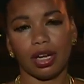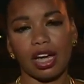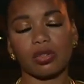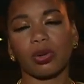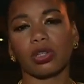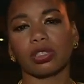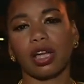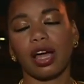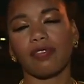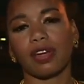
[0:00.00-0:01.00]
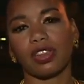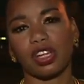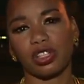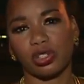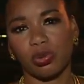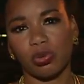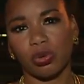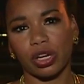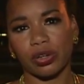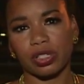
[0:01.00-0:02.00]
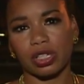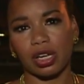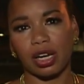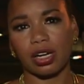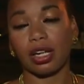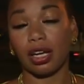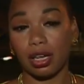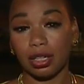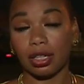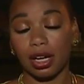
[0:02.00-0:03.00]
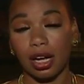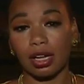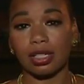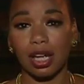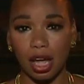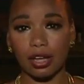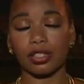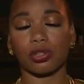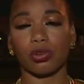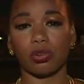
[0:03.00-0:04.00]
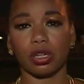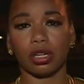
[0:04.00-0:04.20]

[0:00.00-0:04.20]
Hey guys, we're live at that school here tonight, Helen Cox High School,